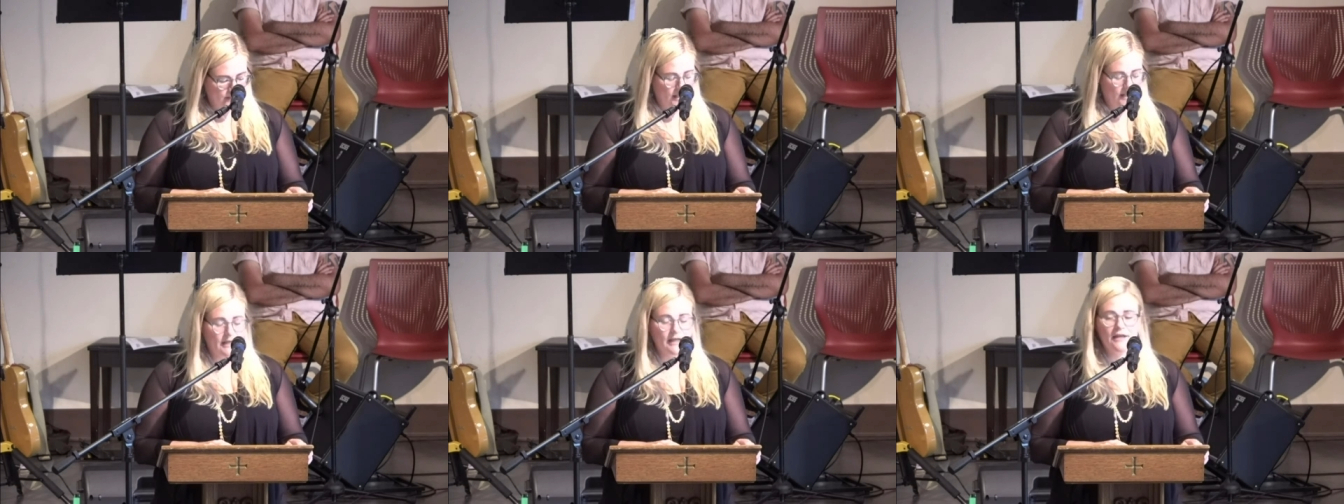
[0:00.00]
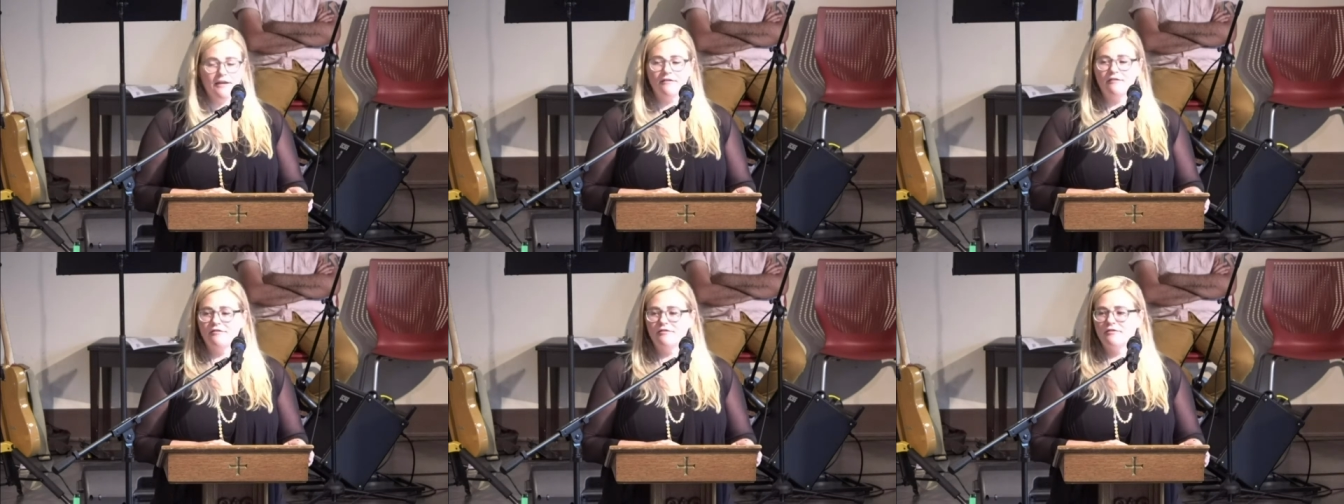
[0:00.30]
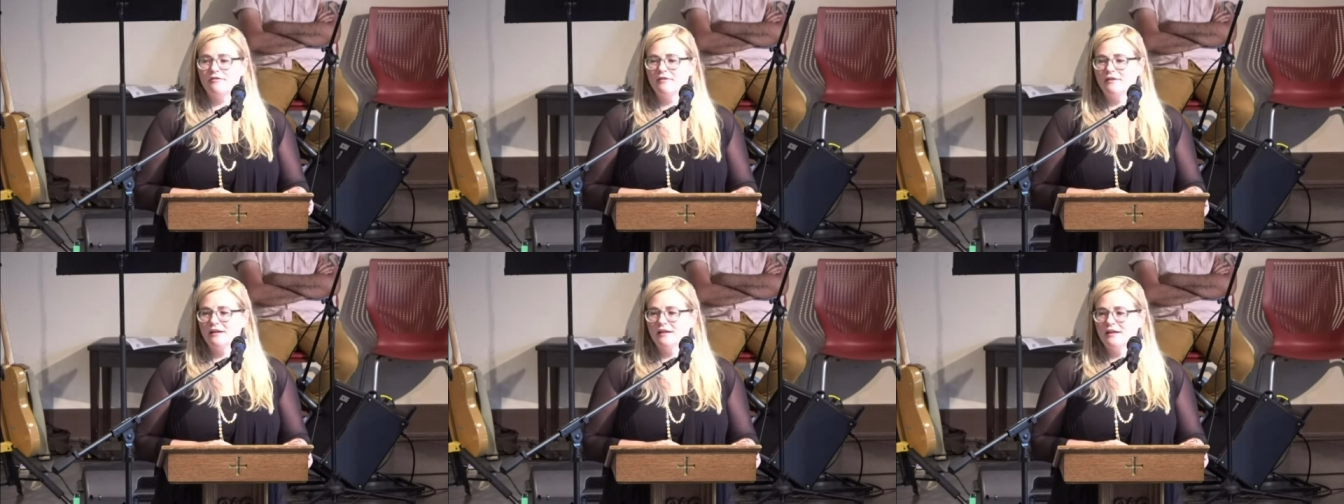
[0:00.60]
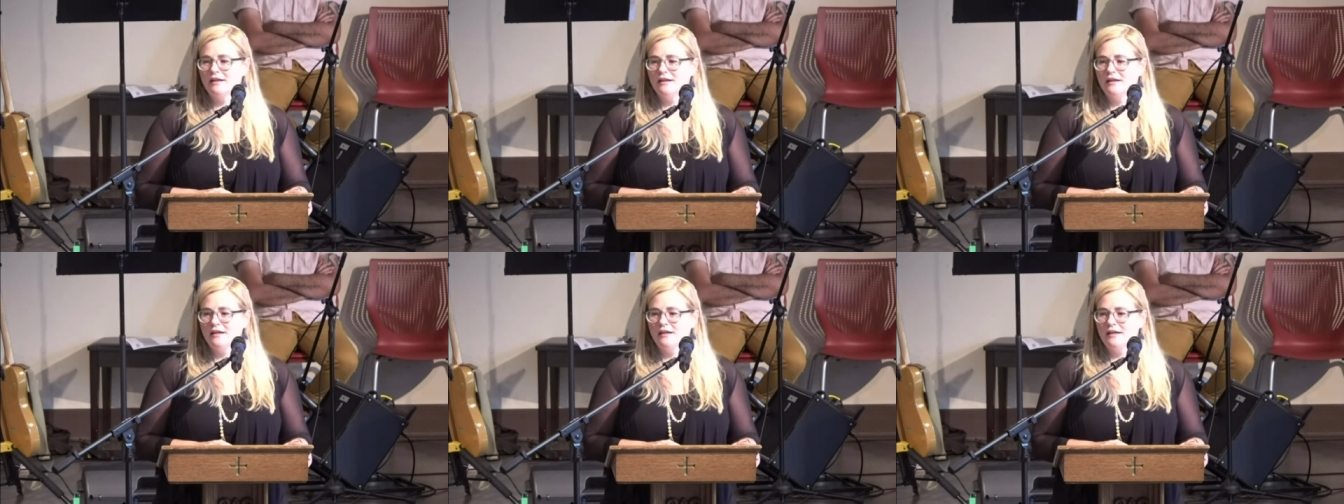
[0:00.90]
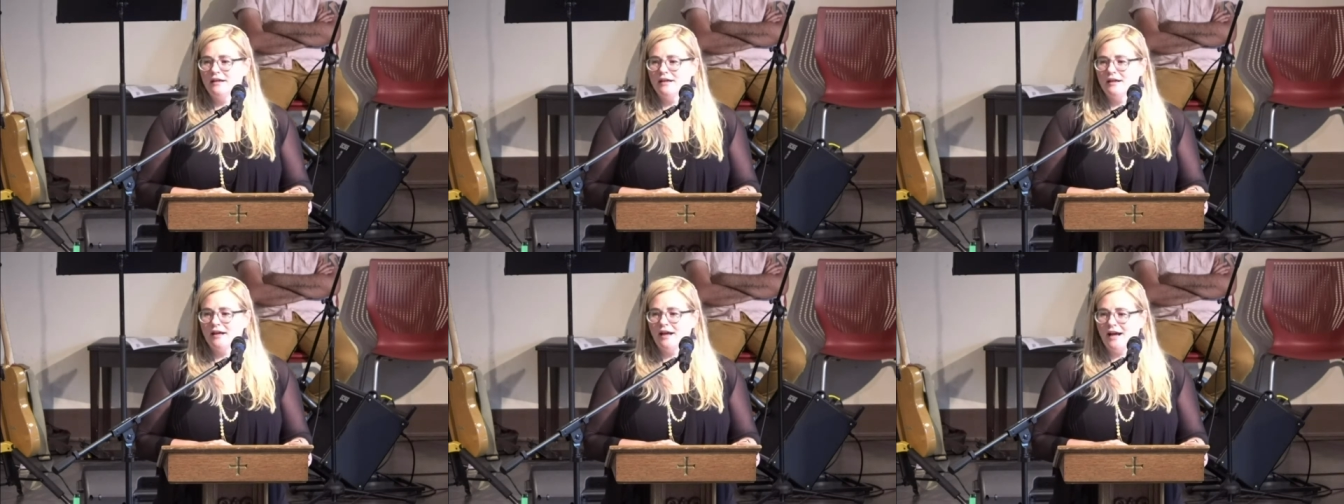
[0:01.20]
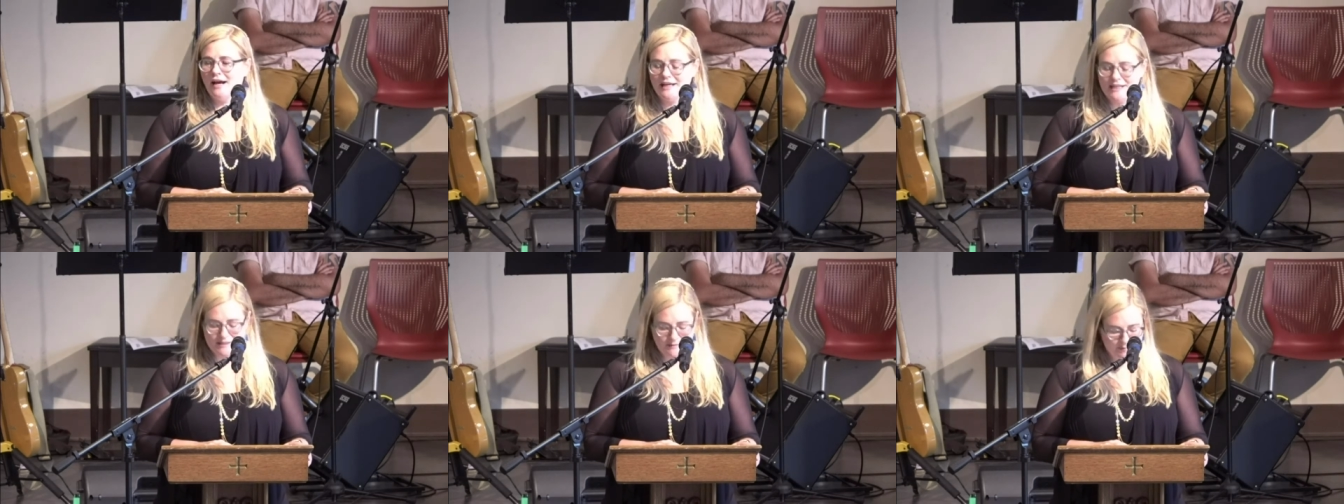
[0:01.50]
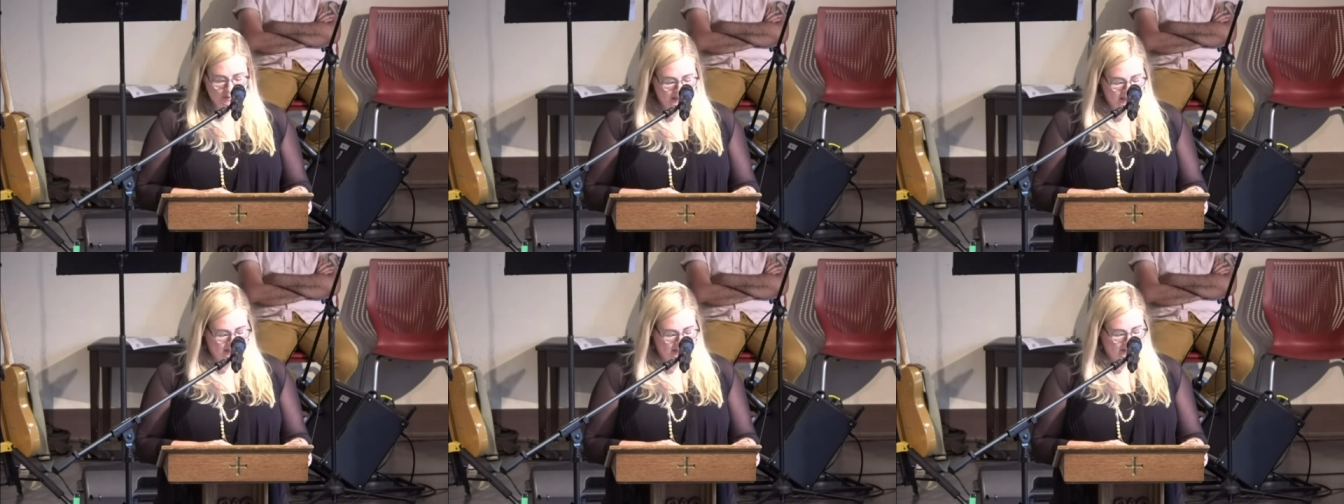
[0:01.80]
And Eve, eyes
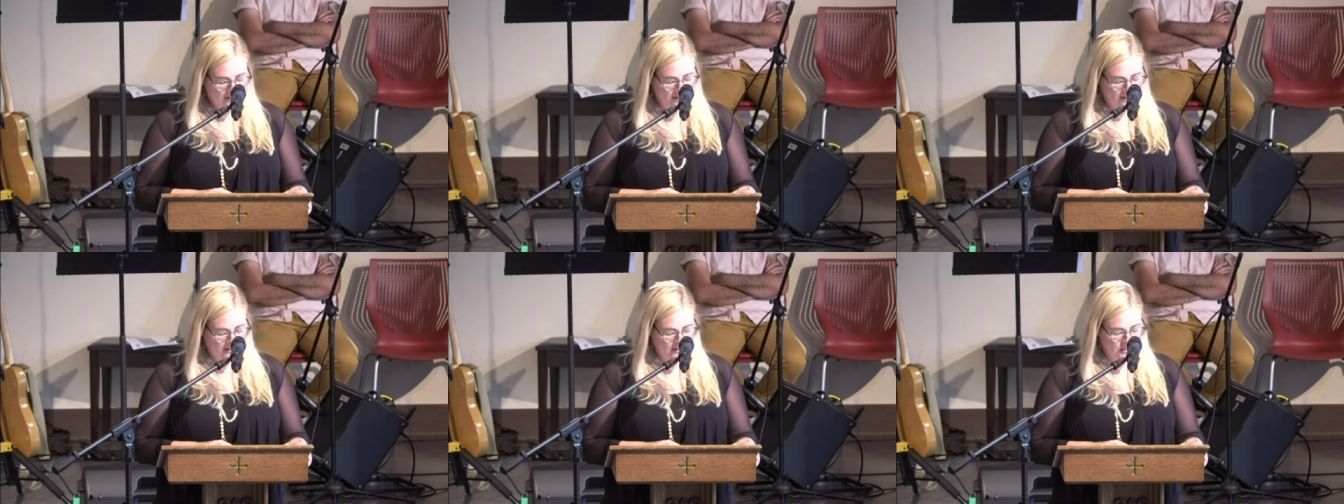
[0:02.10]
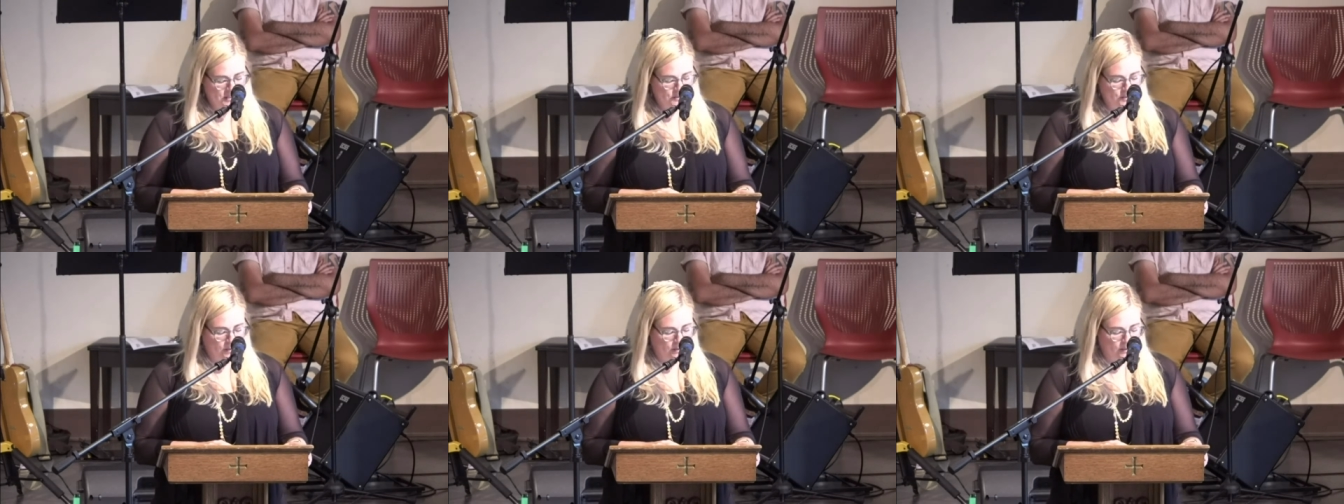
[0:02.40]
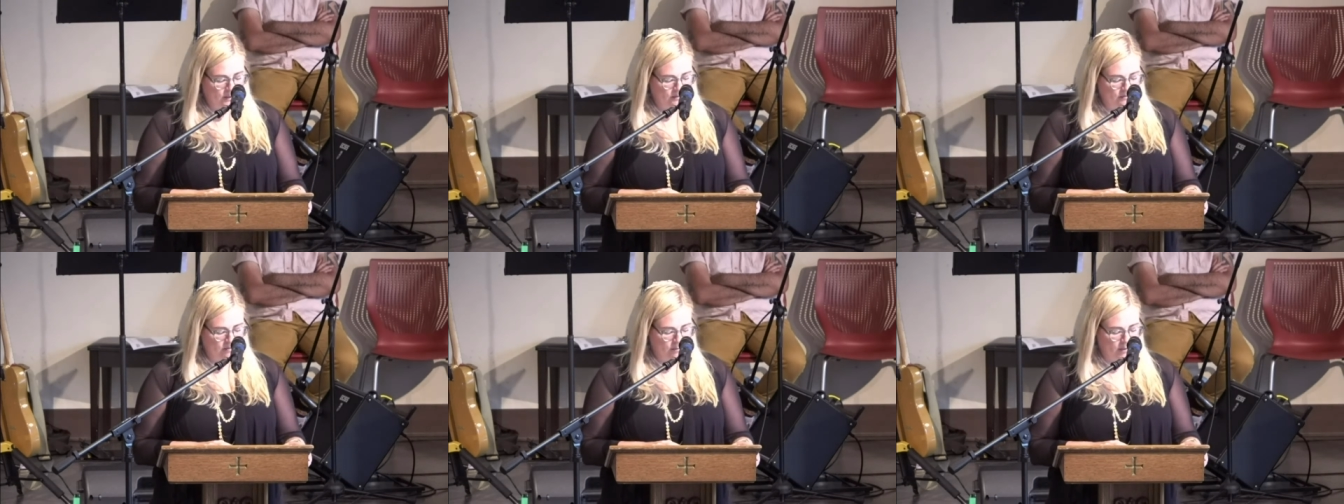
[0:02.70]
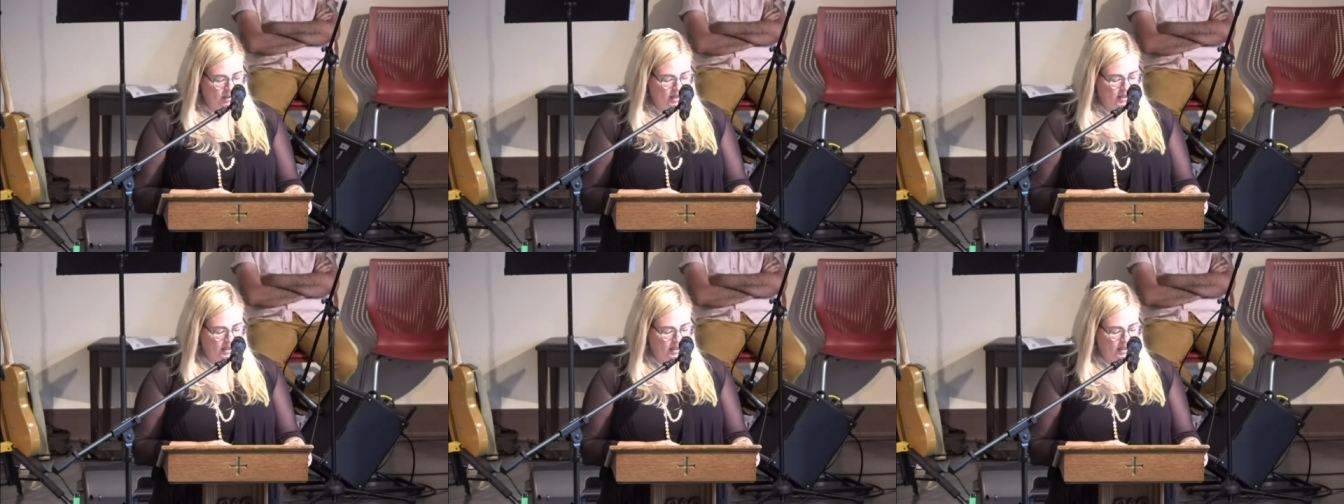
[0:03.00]
bleary and swollen from